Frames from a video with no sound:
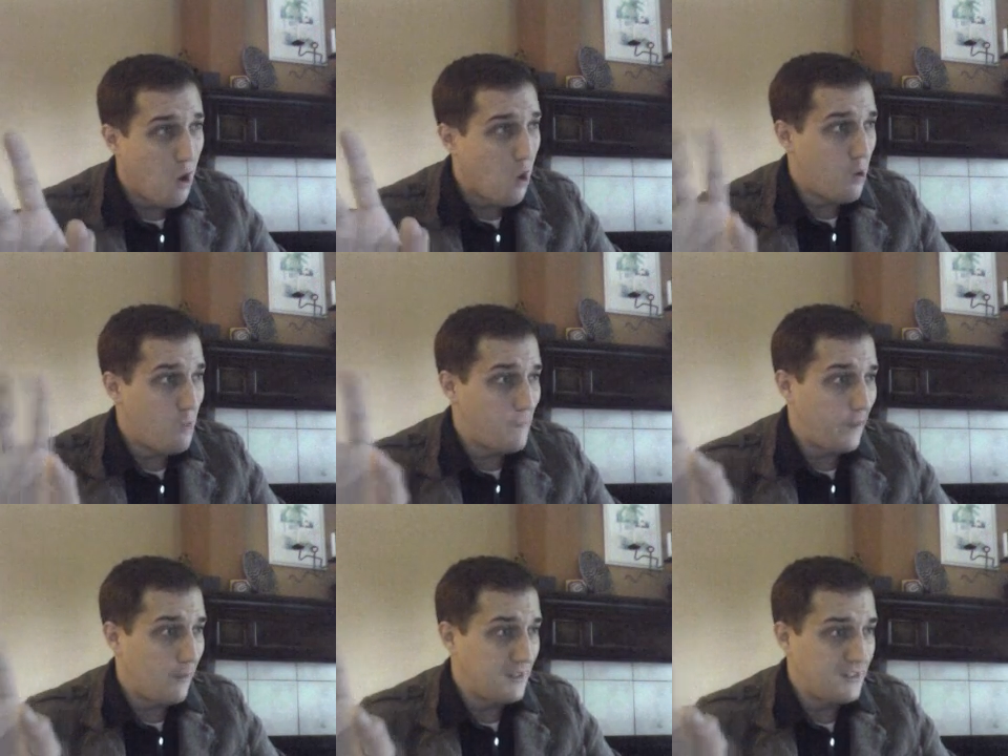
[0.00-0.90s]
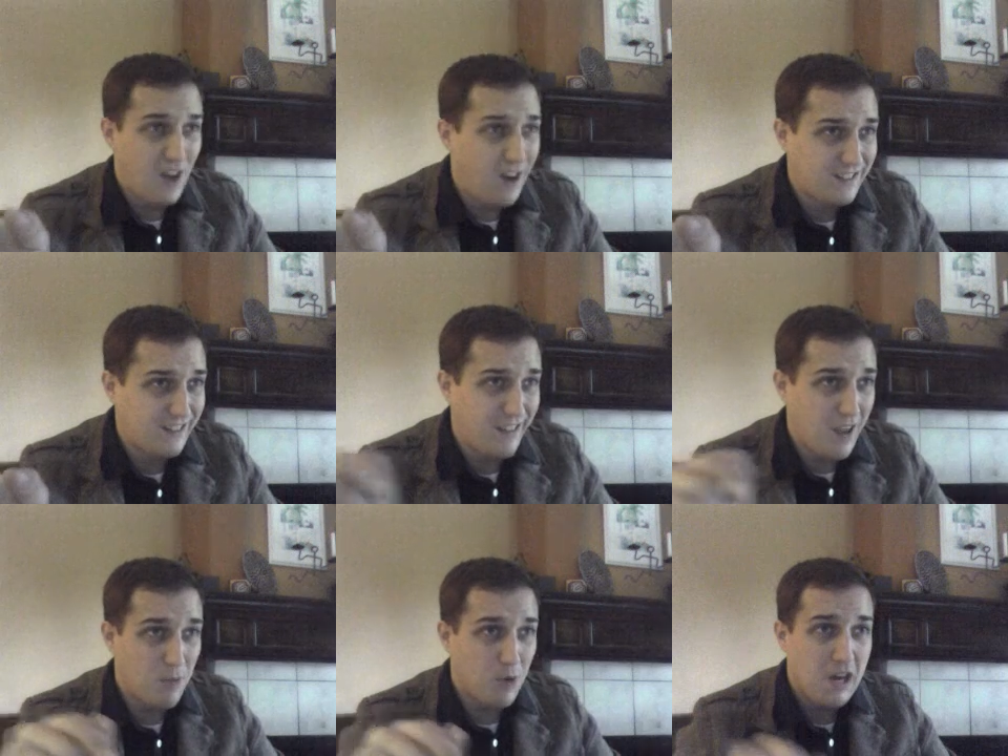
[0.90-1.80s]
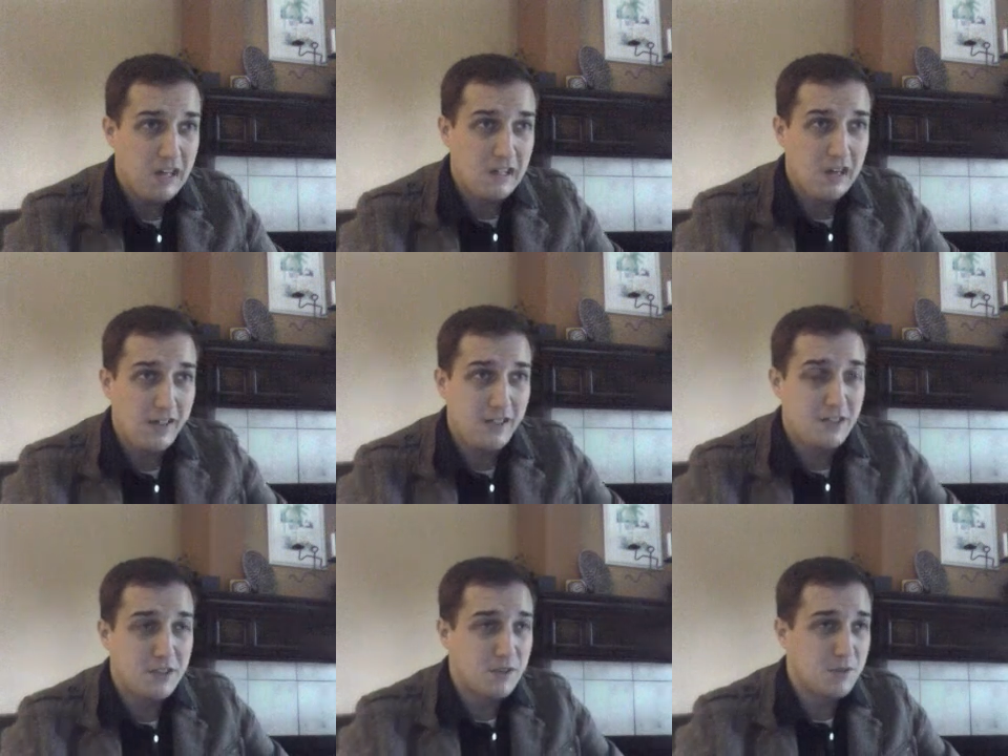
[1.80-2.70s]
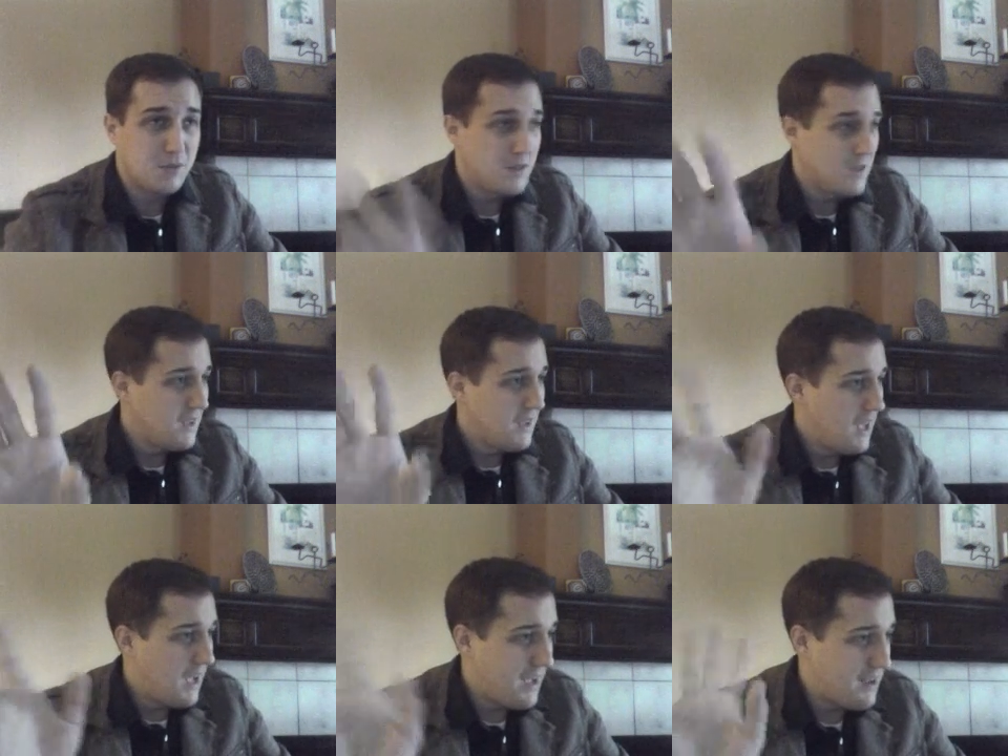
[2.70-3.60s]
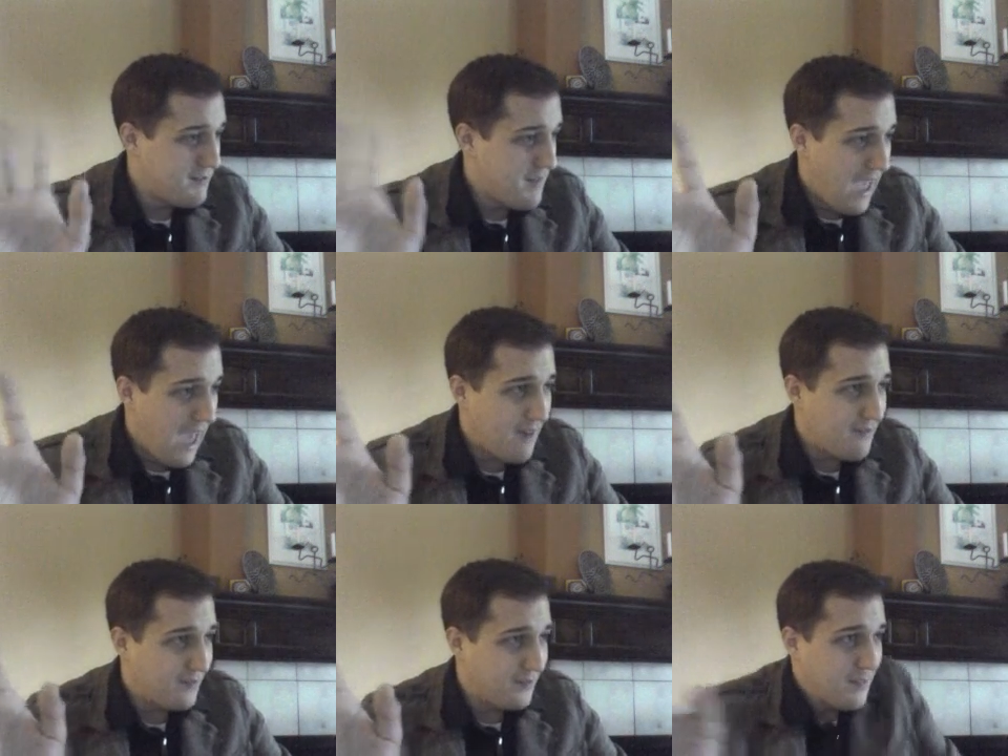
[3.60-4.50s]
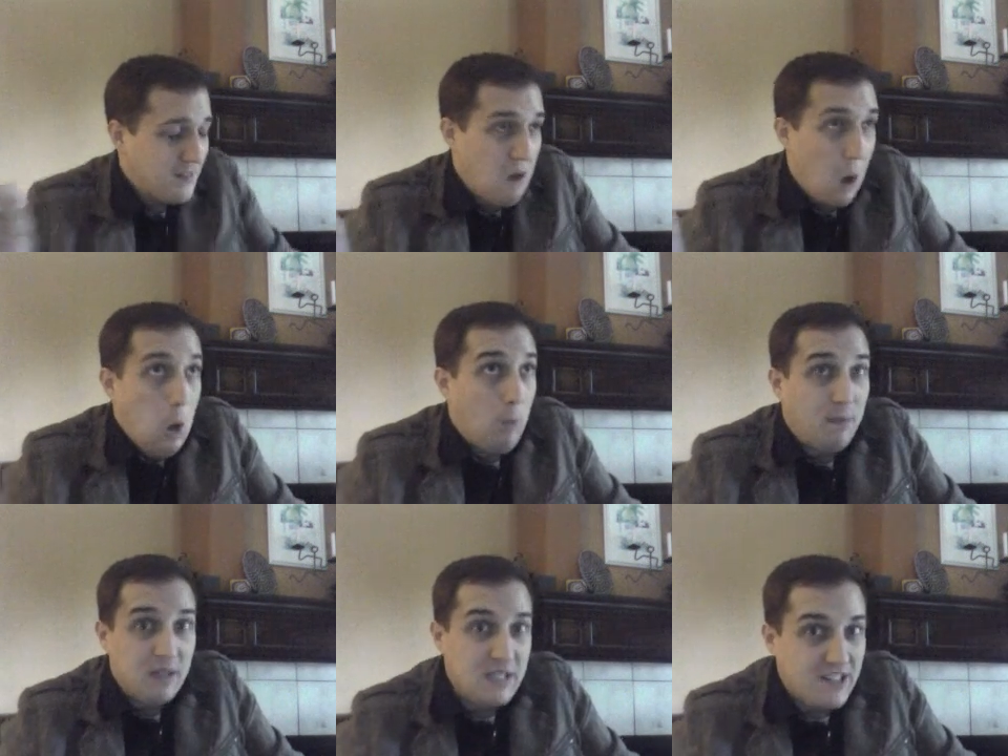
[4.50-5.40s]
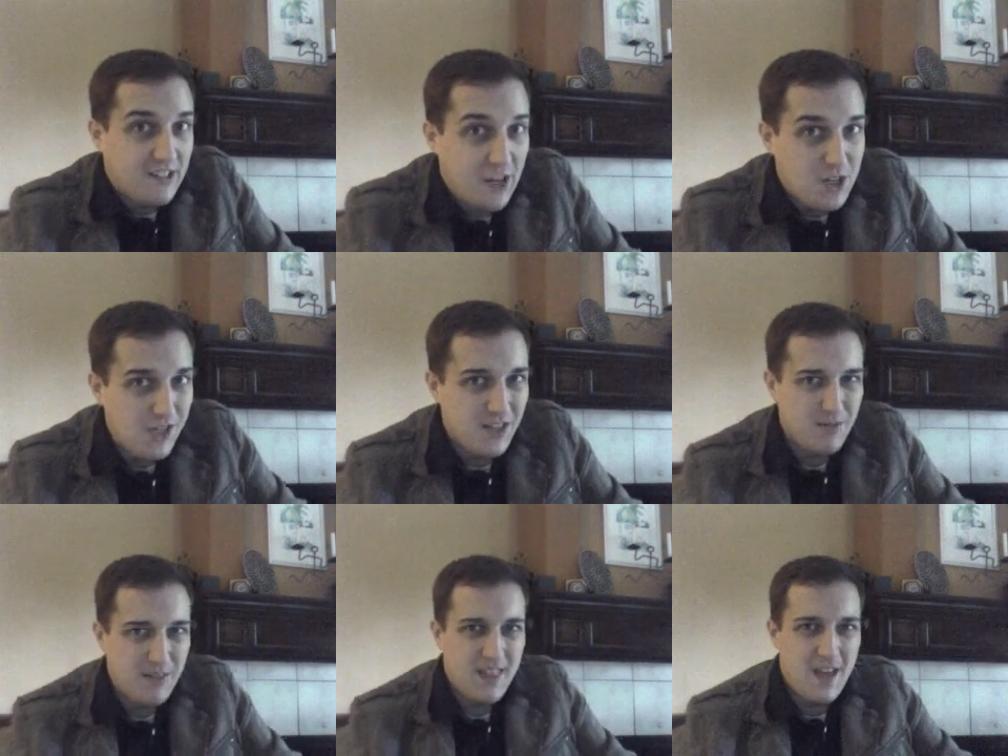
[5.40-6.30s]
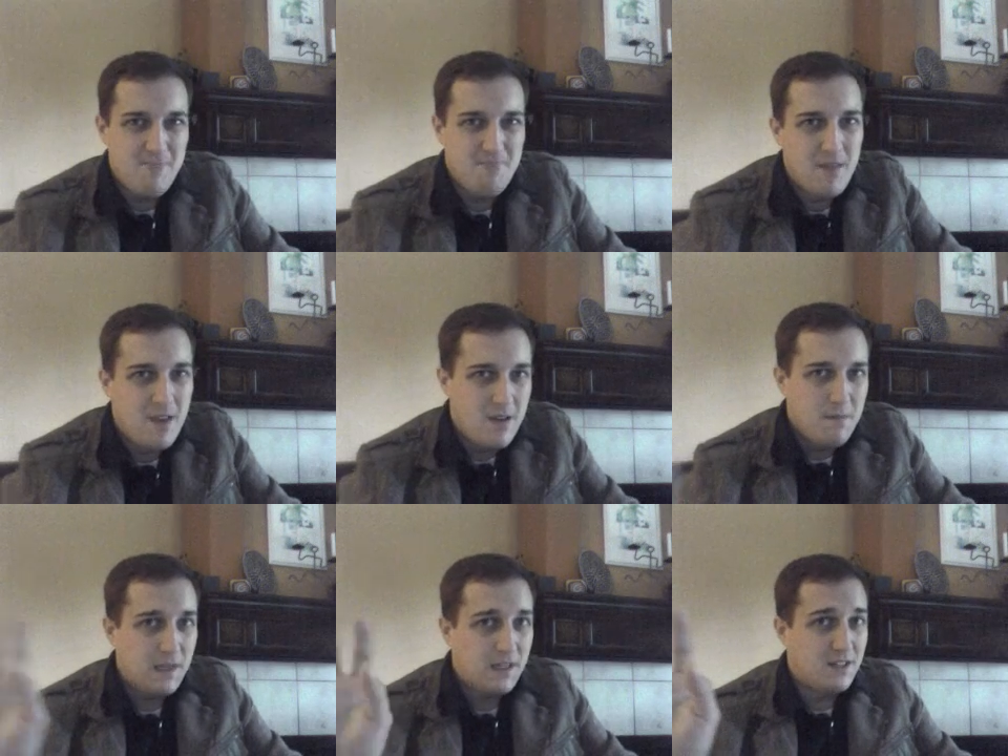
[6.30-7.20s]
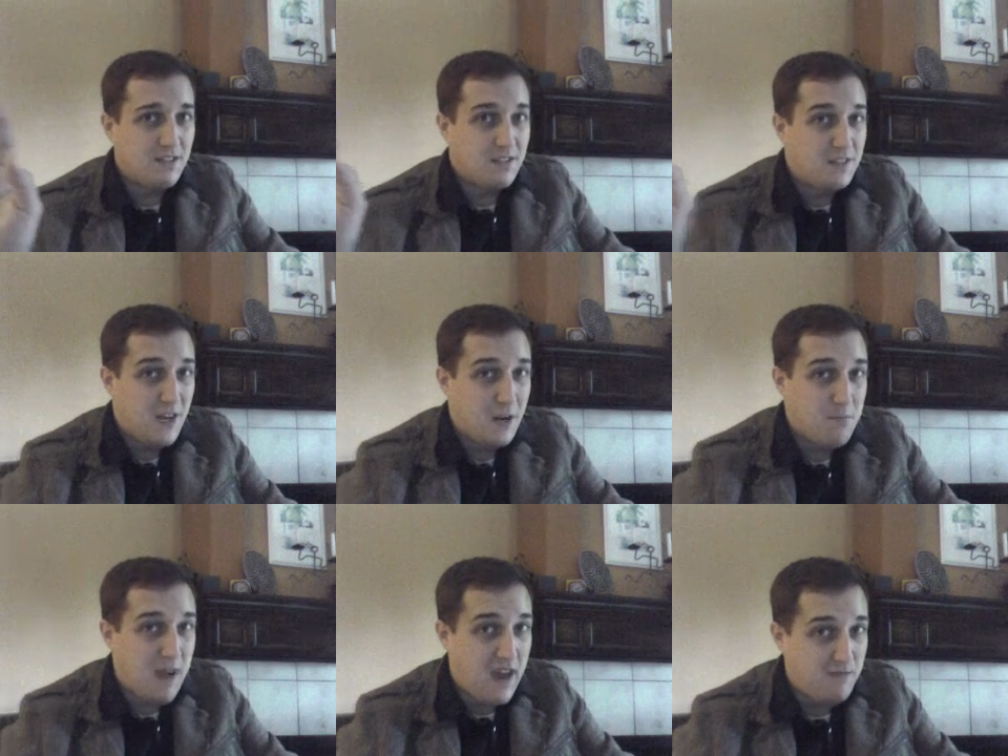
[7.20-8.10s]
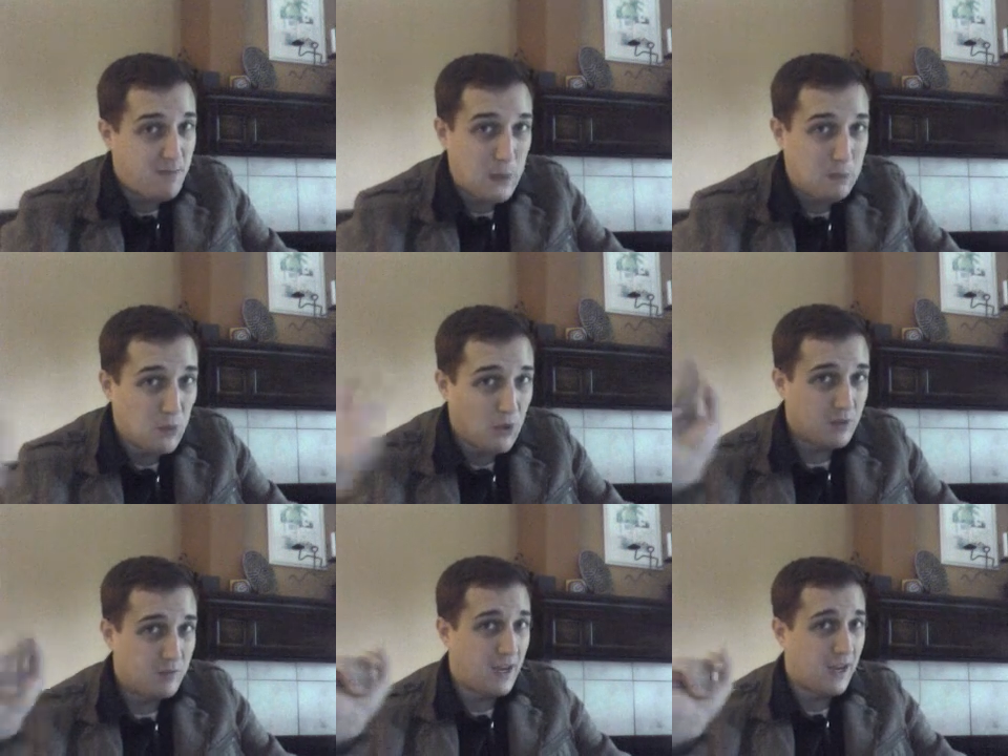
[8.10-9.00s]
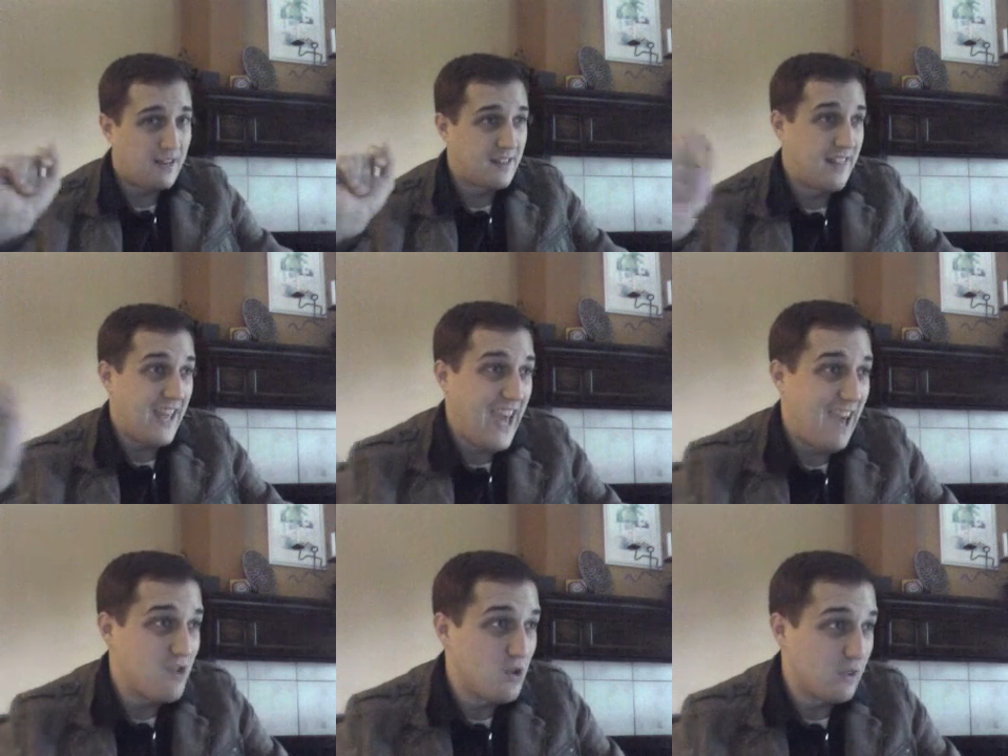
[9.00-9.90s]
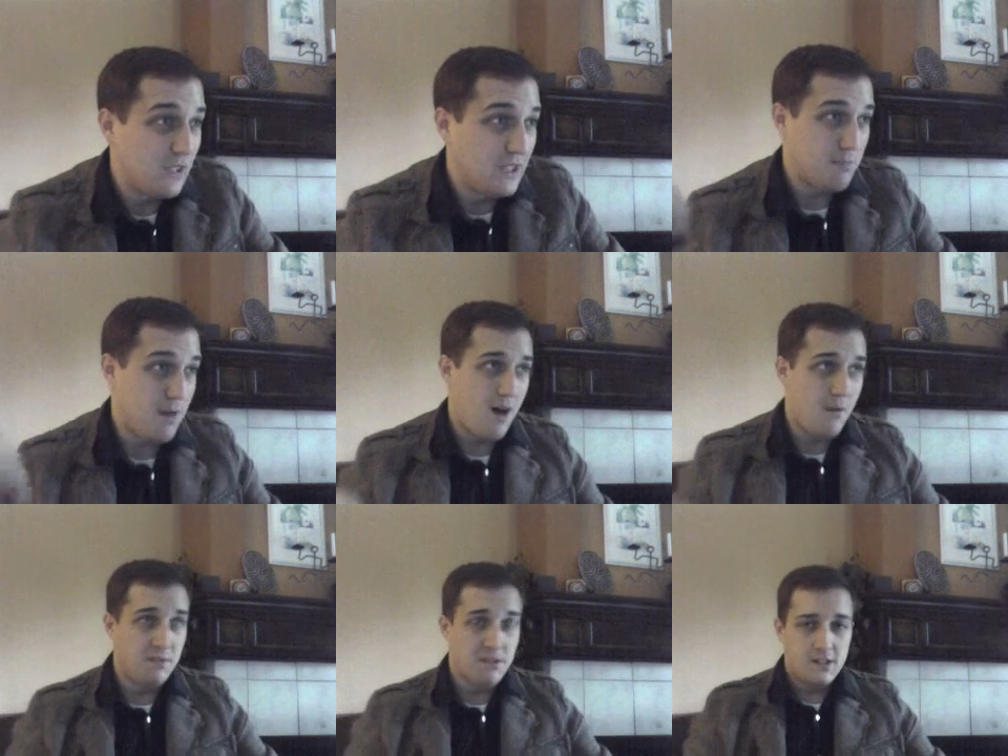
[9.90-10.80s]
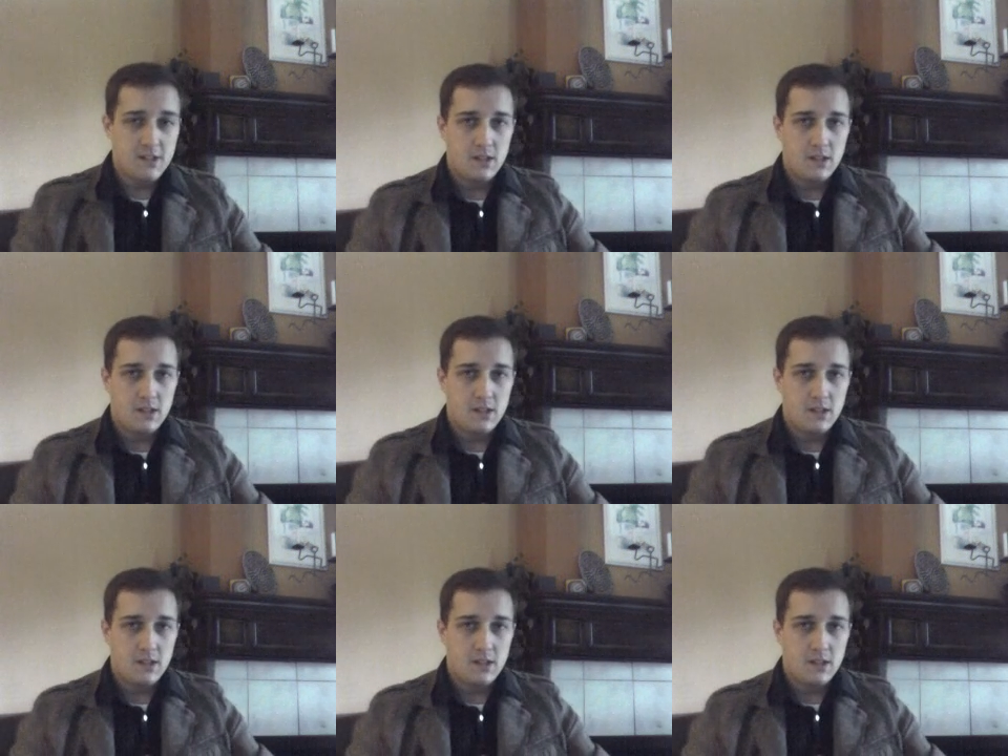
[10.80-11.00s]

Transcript: Oh, we don't want to talk to them. We're not going to uh, have open discussions with them because they're bad people because they have nuclear bombs.